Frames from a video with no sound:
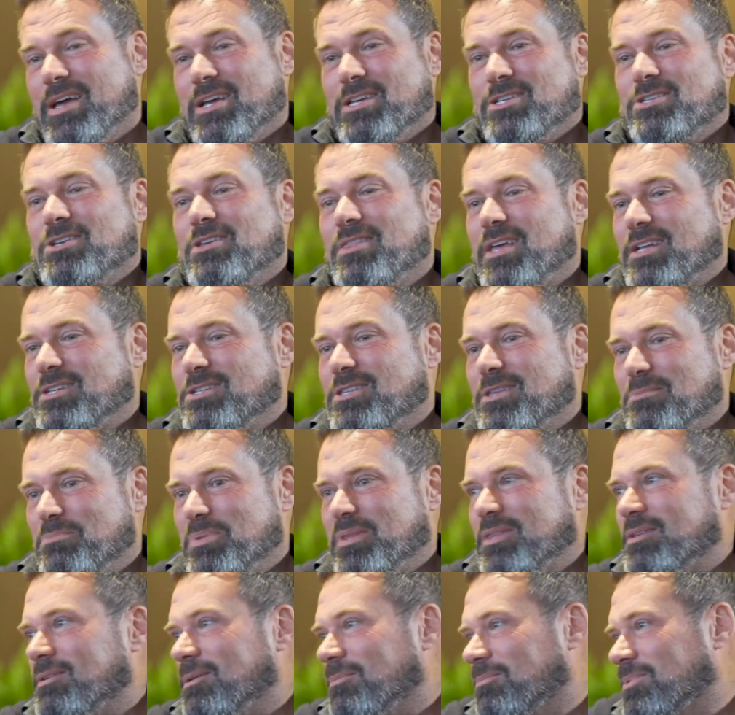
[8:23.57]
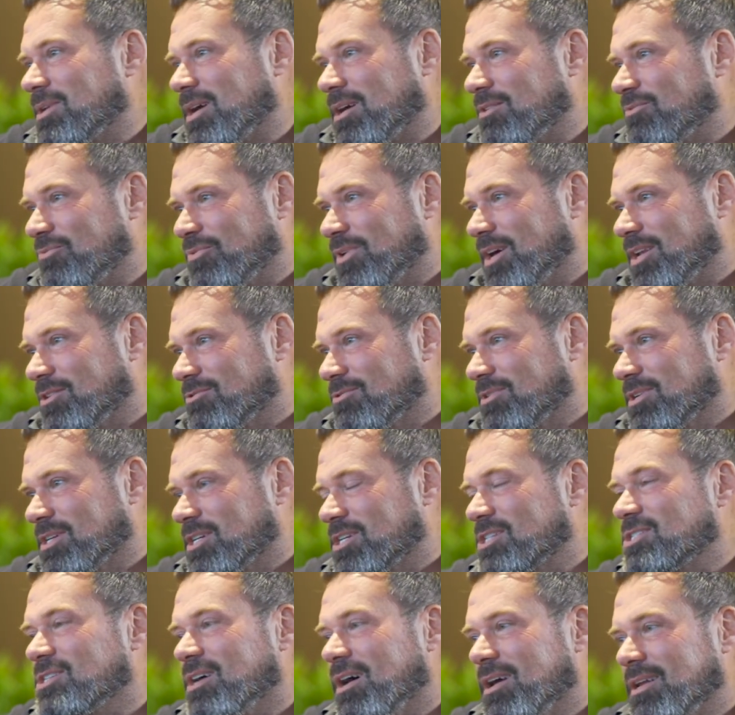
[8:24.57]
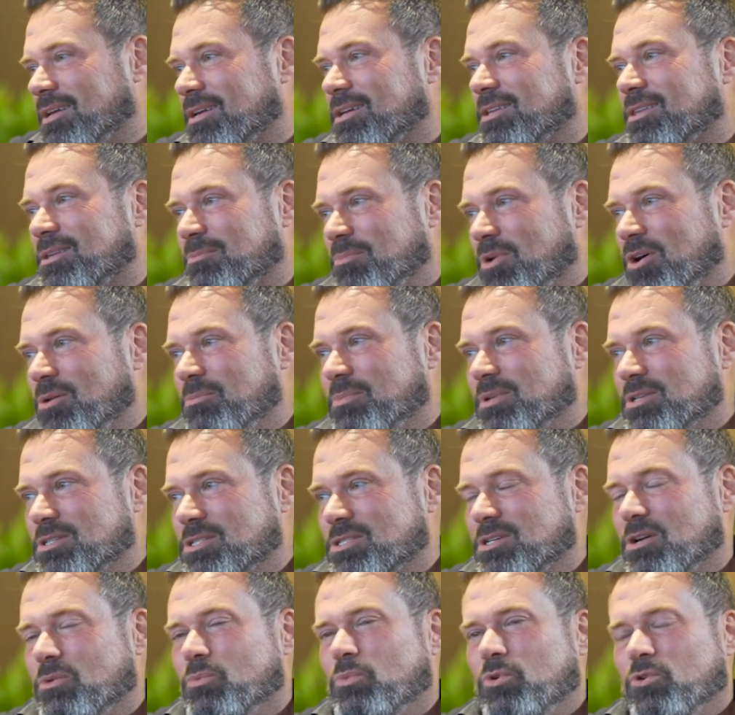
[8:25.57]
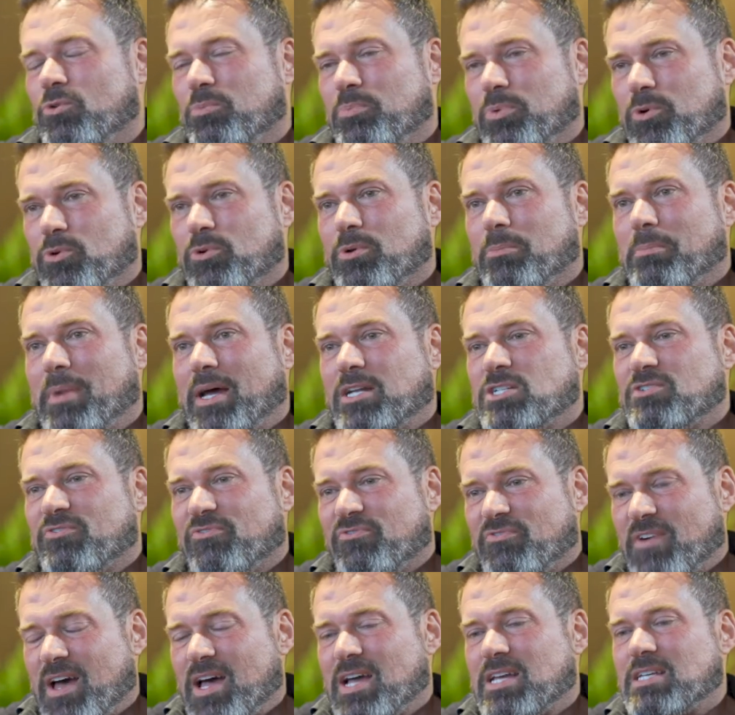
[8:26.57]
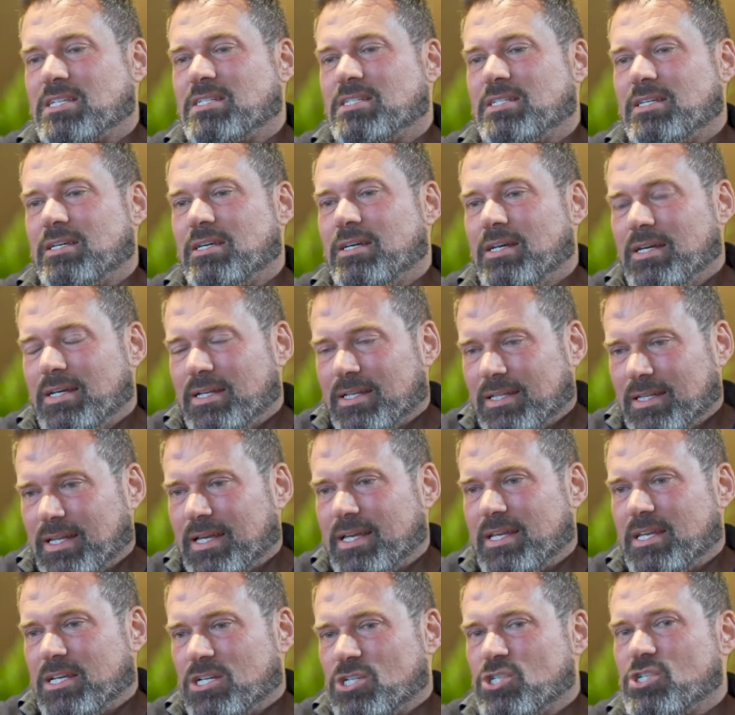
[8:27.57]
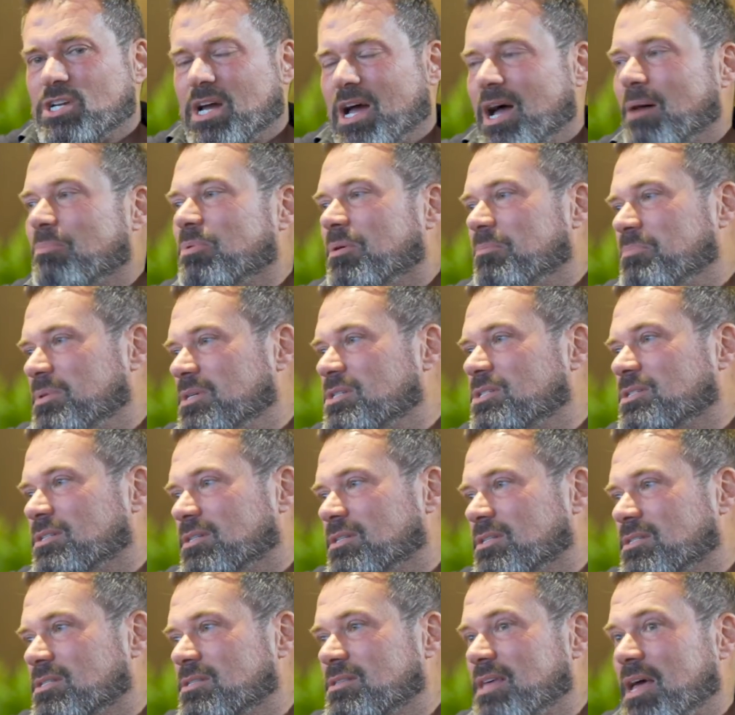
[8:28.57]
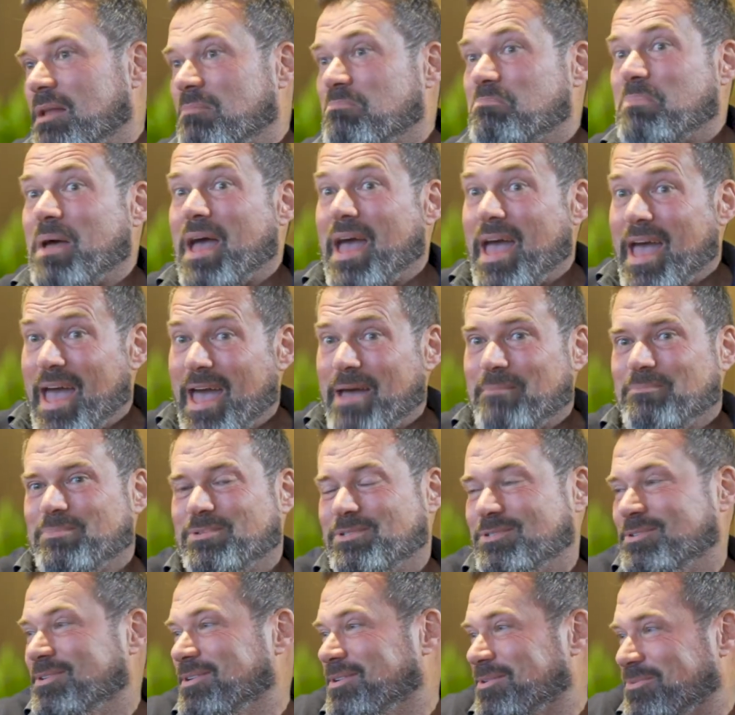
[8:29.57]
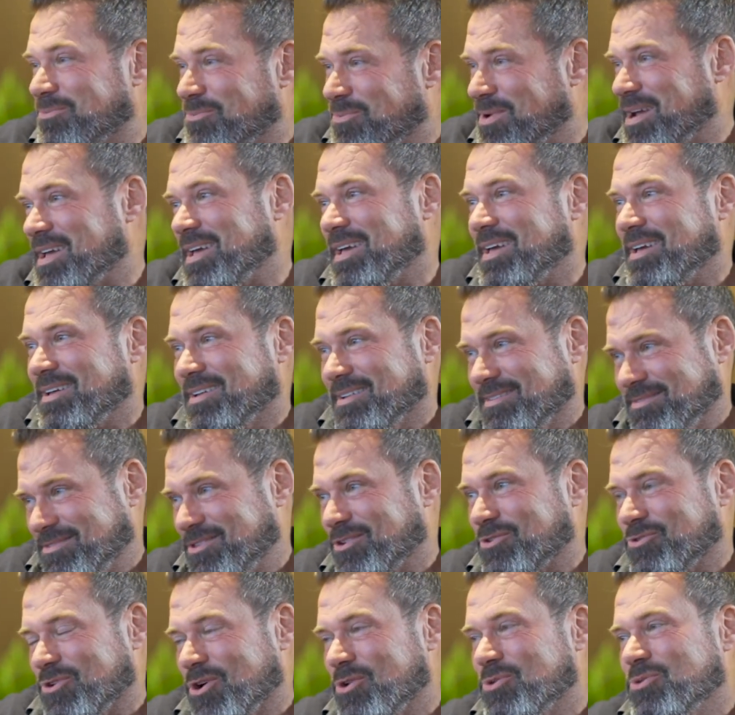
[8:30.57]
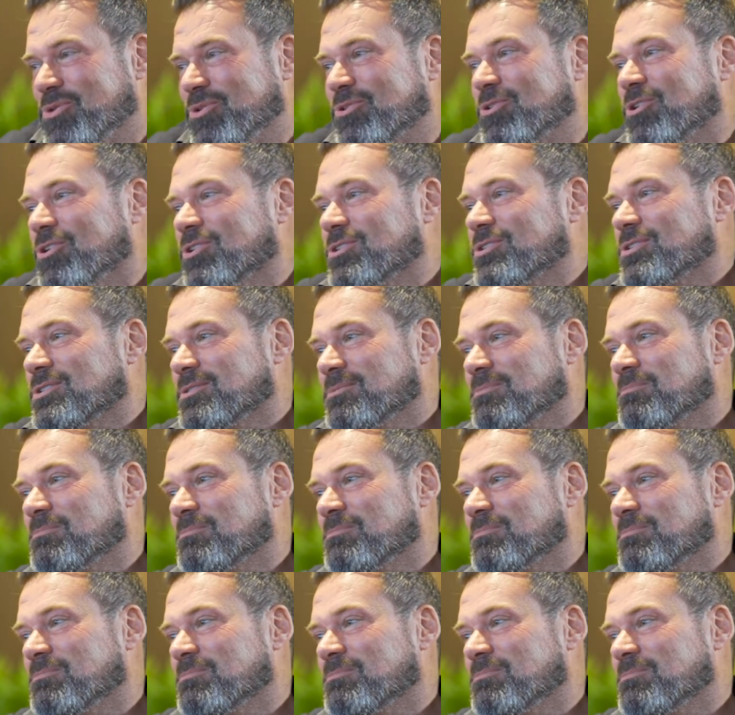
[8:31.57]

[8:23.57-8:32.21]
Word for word: So that's the bit that I'm kind of finding really exciting at the moment. So we'll build a much faster, leaner, sharper business than perhaps where the growth had got us.